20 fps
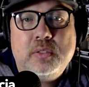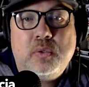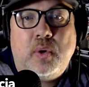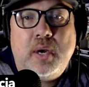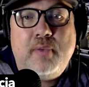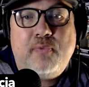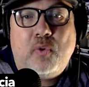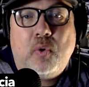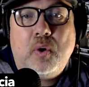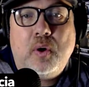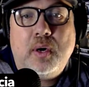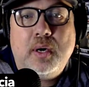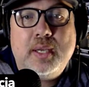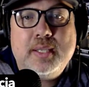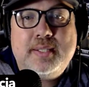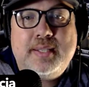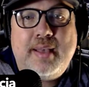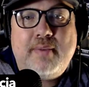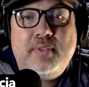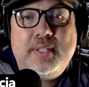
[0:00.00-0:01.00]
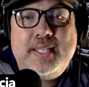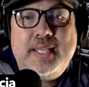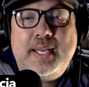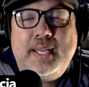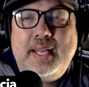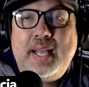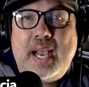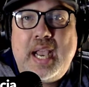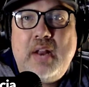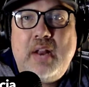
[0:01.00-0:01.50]

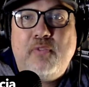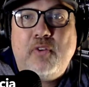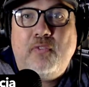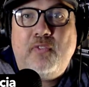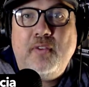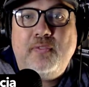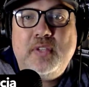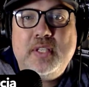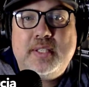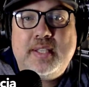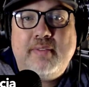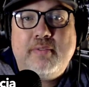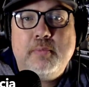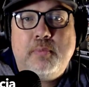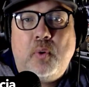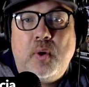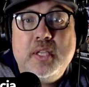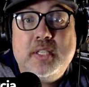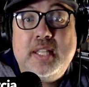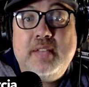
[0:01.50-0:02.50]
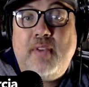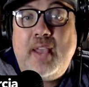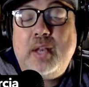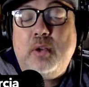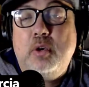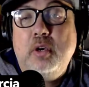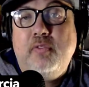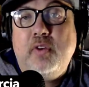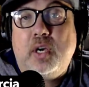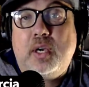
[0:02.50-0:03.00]
24-17-9 for 57 points. The
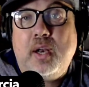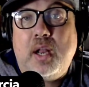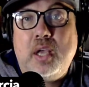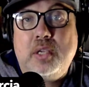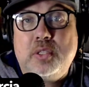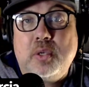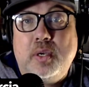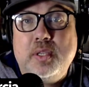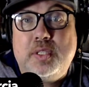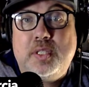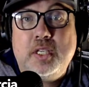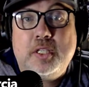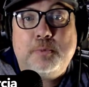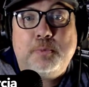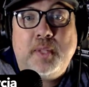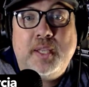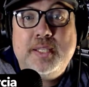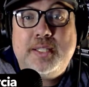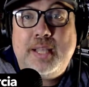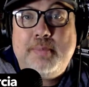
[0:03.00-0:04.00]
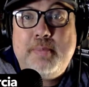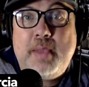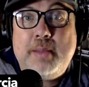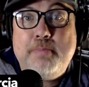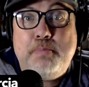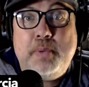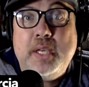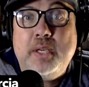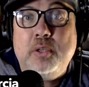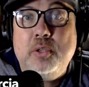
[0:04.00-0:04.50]
Vancouver Canucks are in sixth place. They
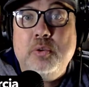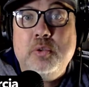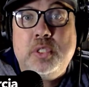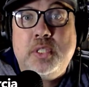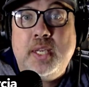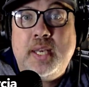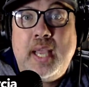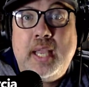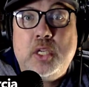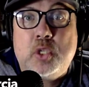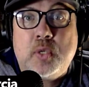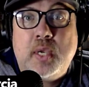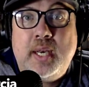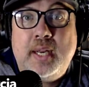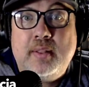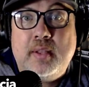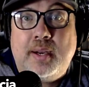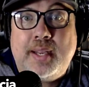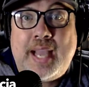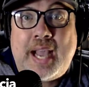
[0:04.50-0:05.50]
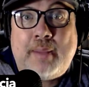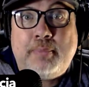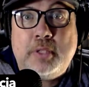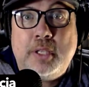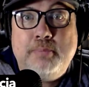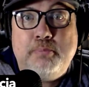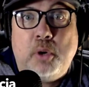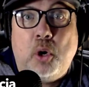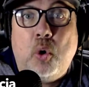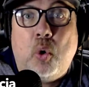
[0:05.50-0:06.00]
made big news today, trading their
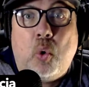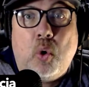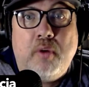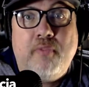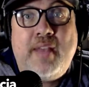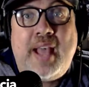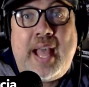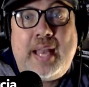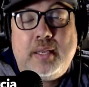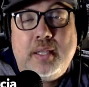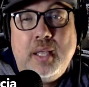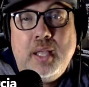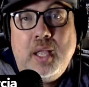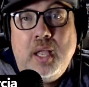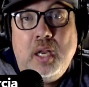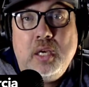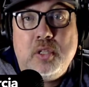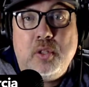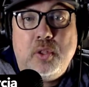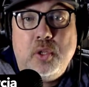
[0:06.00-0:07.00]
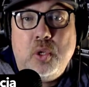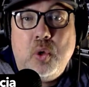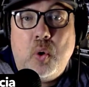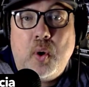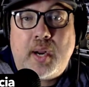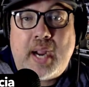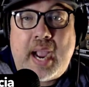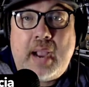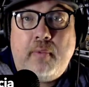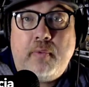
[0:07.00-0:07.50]
captain, Bo Horvat, to the New
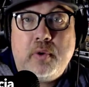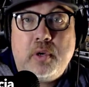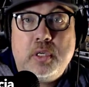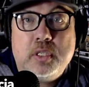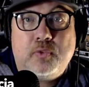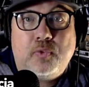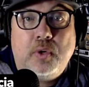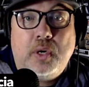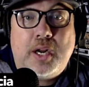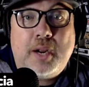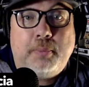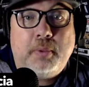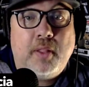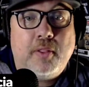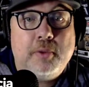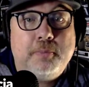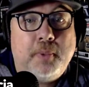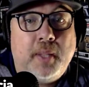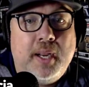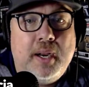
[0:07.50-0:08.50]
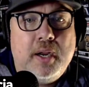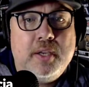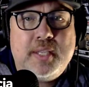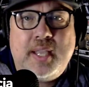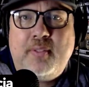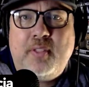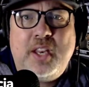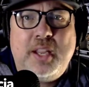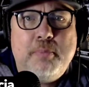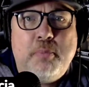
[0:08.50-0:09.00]
York Islanders for a couple other players.
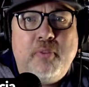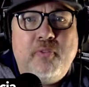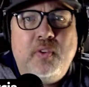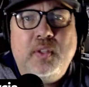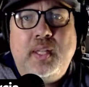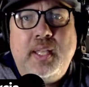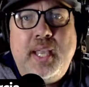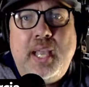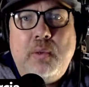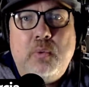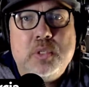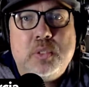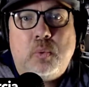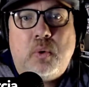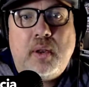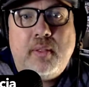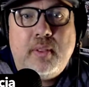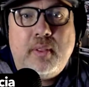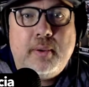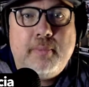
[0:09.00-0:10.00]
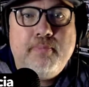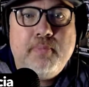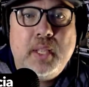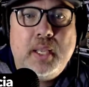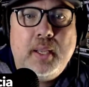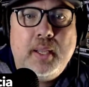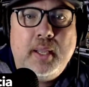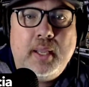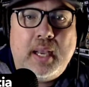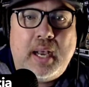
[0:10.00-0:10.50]
Anthony Beauvillier was one of them.
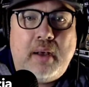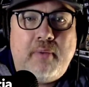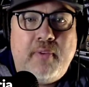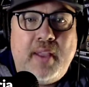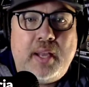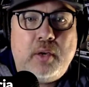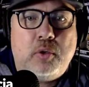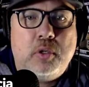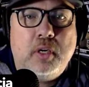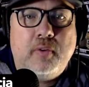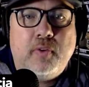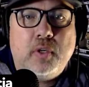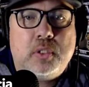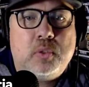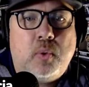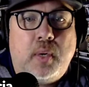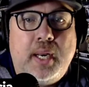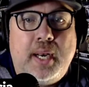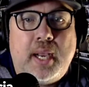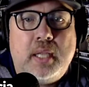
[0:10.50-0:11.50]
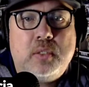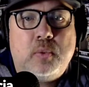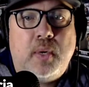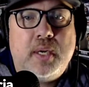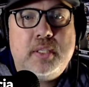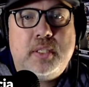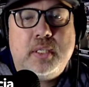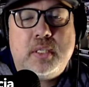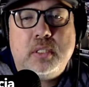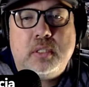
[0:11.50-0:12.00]
Vancouver,
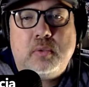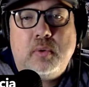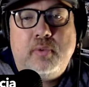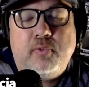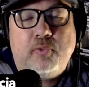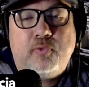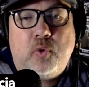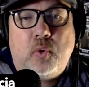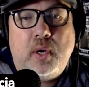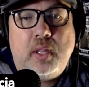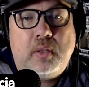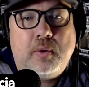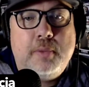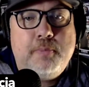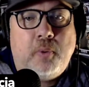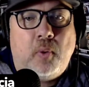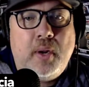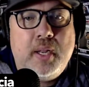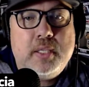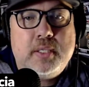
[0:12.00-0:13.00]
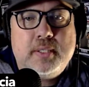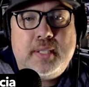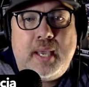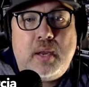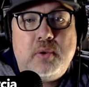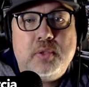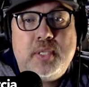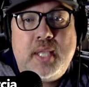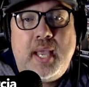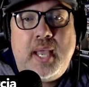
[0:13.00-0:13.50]
29-26-3 for 43 points.
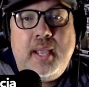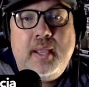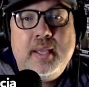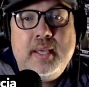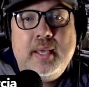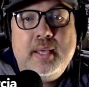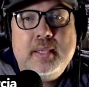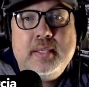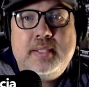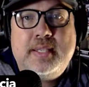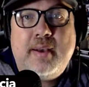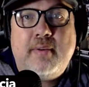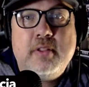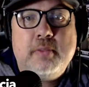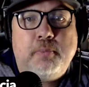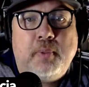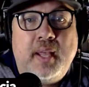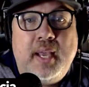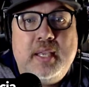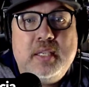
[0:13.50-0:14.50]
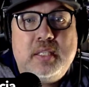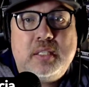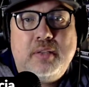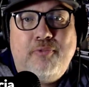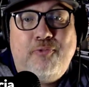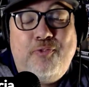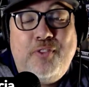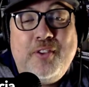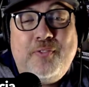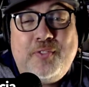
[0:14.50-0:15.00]
San Jose, seventh place,
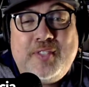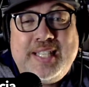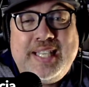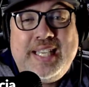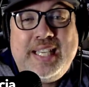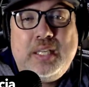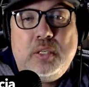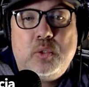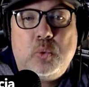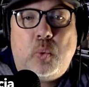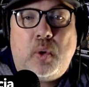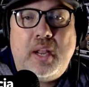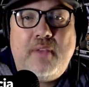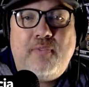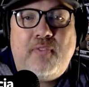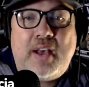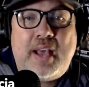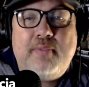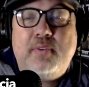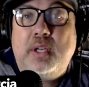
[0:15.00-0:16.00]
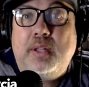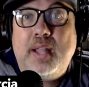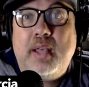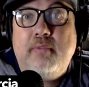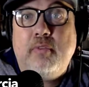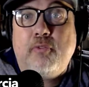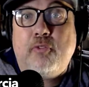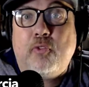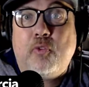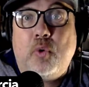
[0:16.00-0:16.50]

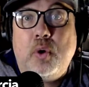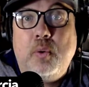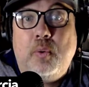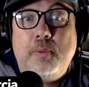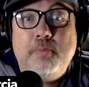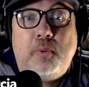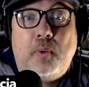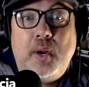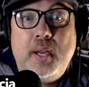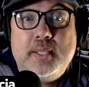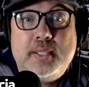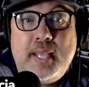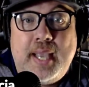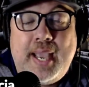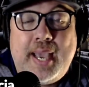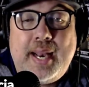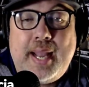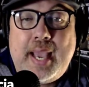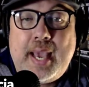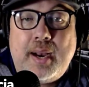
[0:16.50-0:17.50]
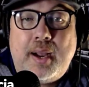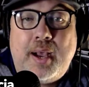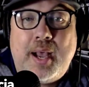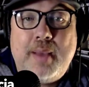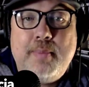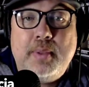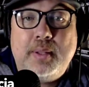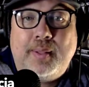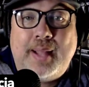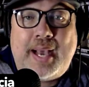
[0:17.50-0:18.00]
15-25-11 for 41 points. And
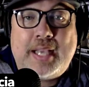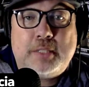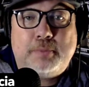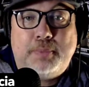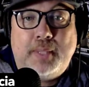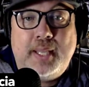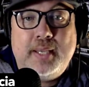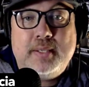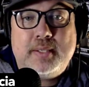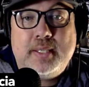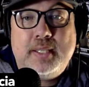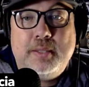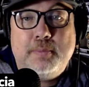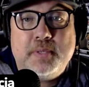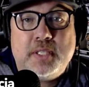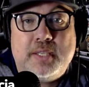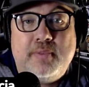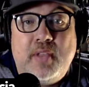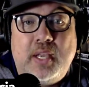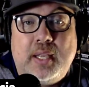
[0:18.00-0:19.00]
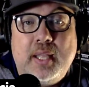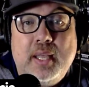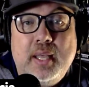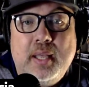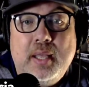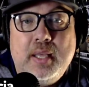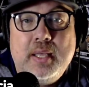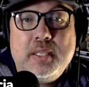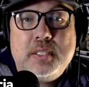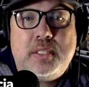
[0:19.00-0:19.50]
Anaheim, last place in the Pacific,
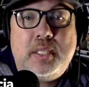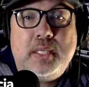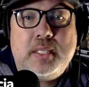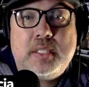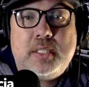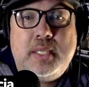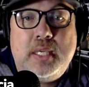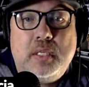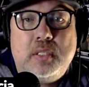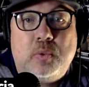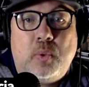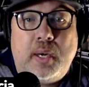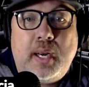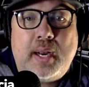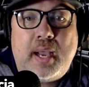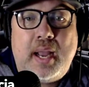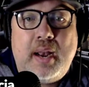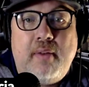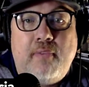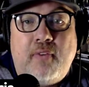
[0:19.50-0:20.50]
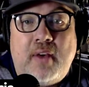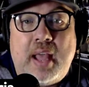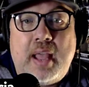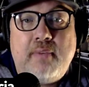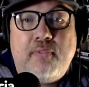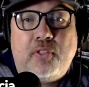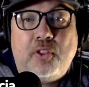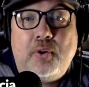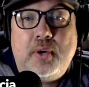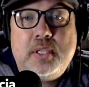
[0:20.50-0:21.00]

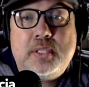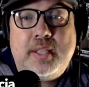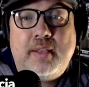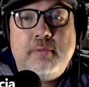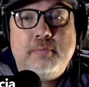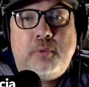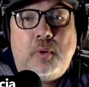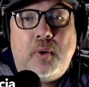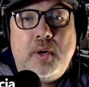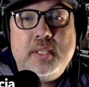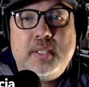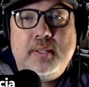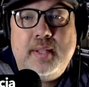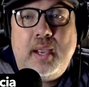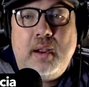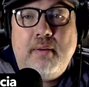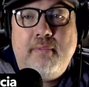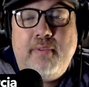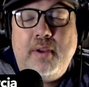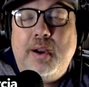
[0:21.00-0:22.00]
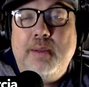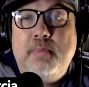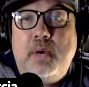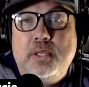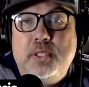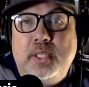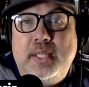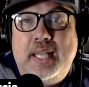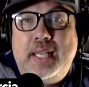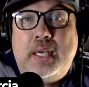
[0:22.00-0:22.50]
16-29-5, 37 points. And they are very
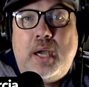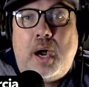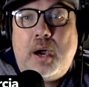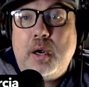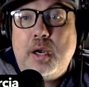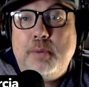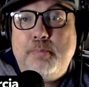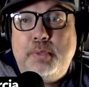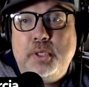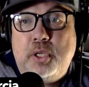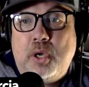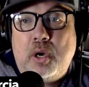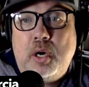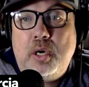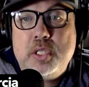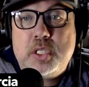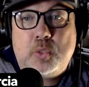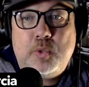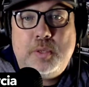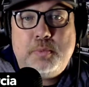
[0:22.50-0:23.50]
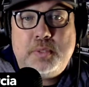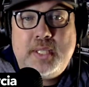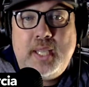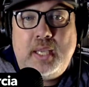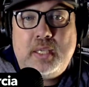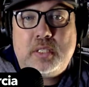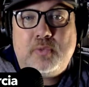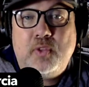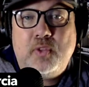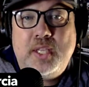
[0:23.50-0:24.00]
much in the Connor Bedard
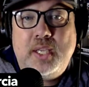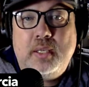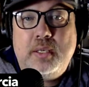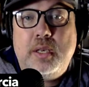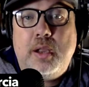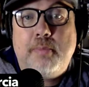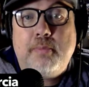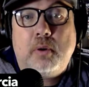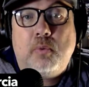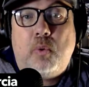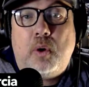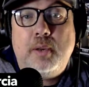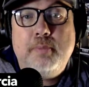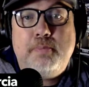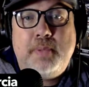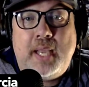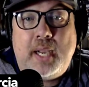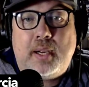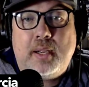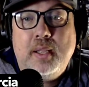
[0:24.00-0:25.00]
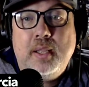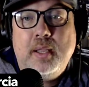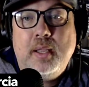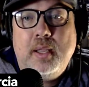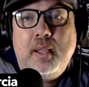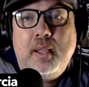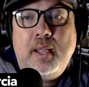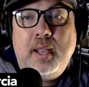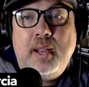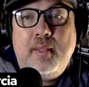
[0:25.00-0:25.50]
sweepstakes for the number one pick
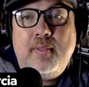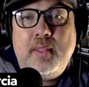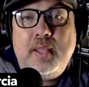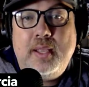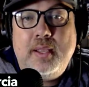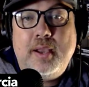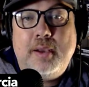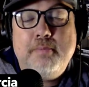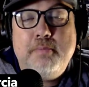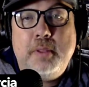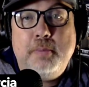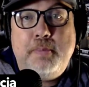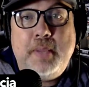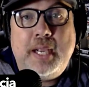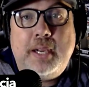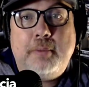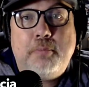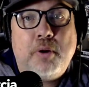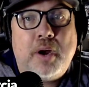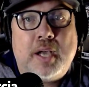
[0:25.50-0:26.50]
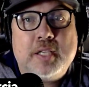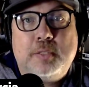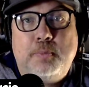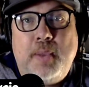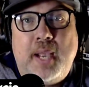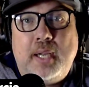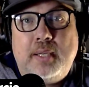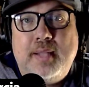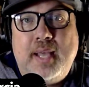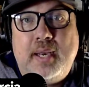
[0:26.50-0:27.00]
and the big
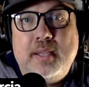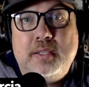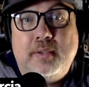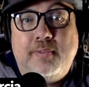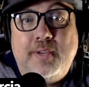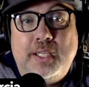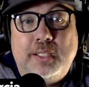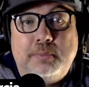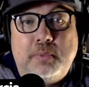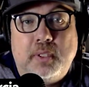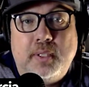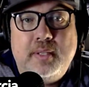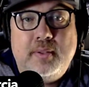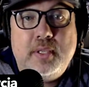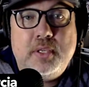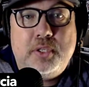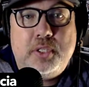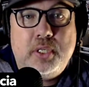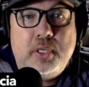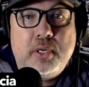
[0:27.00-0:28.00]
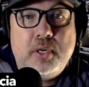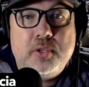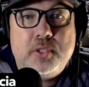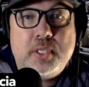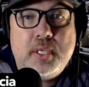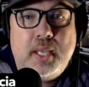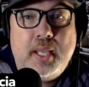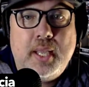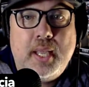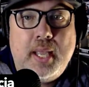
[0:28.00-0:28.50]
prospect that is available in this
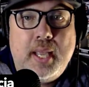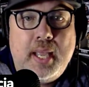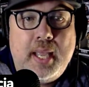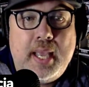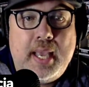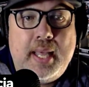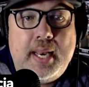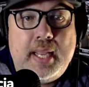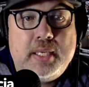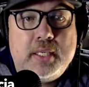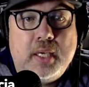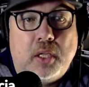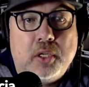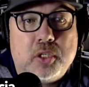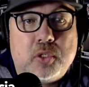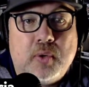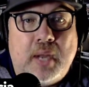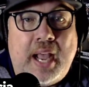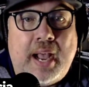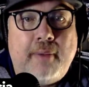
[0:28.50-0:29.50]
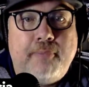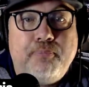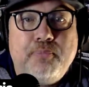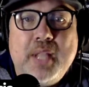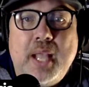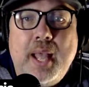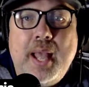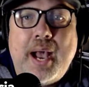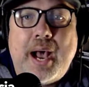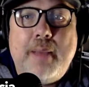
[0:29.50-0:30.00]
year's NHL
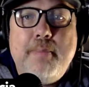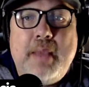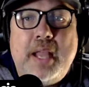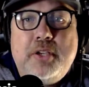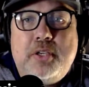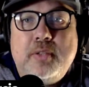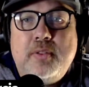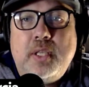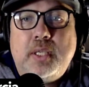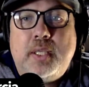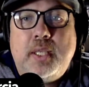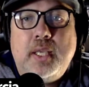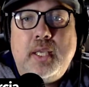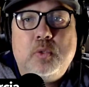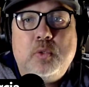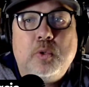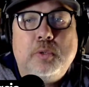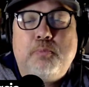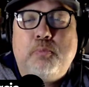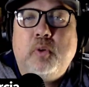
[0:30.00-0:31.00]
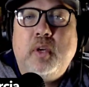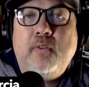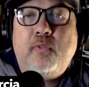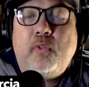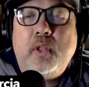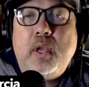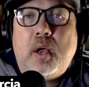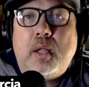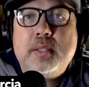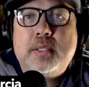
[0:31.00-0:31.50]
draft. I mentioned the Kings were
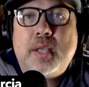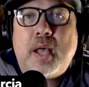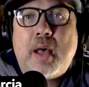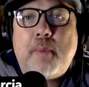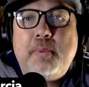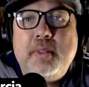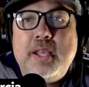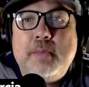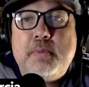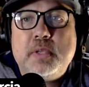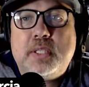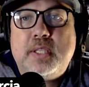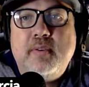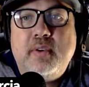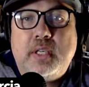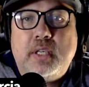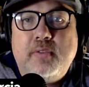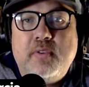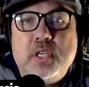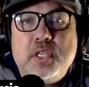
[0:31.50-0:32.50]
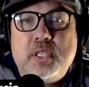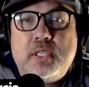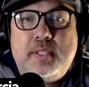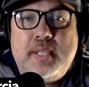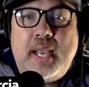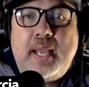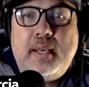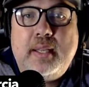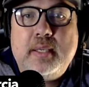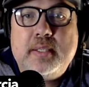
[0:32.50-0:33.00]
briefly on top in the Pacific Division
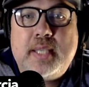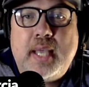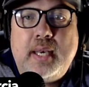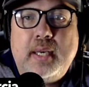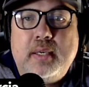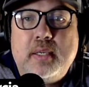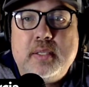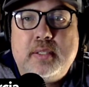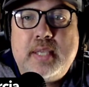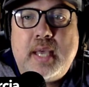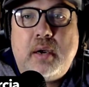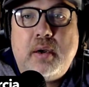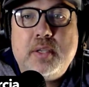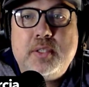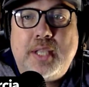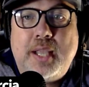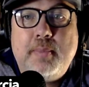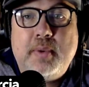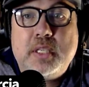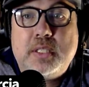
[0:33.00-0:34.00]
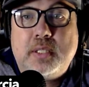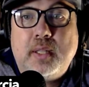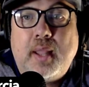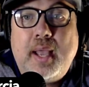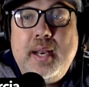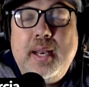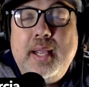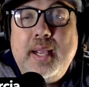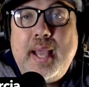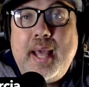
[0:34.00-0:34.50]
standings heading to Saturday's game against the
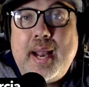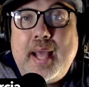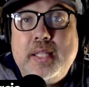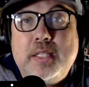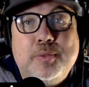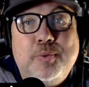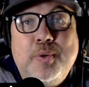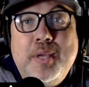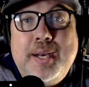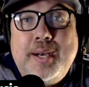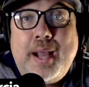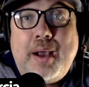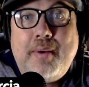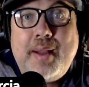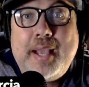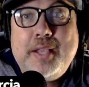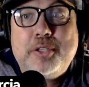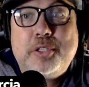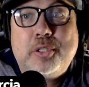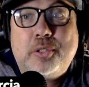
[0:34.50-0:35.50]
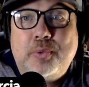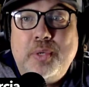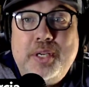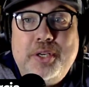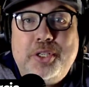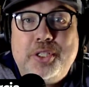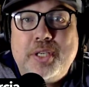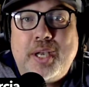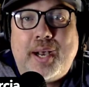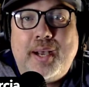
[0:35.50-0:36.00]
Lightning, and I tweeted out a
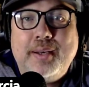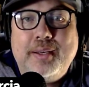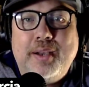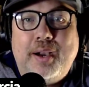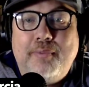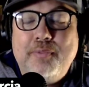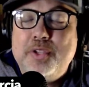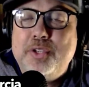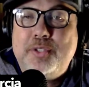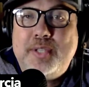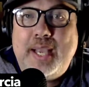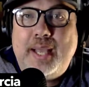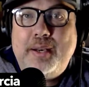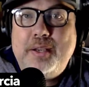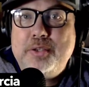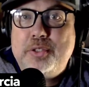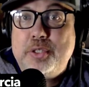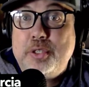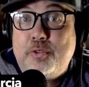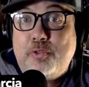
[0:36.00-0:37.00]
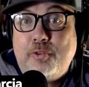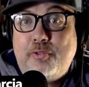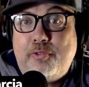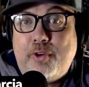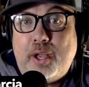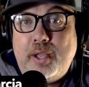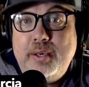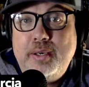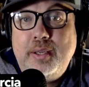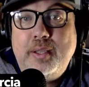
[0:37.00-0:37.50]
screenshot of the standings just for
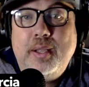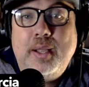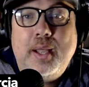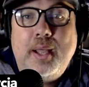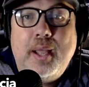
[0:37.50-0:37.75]
fun,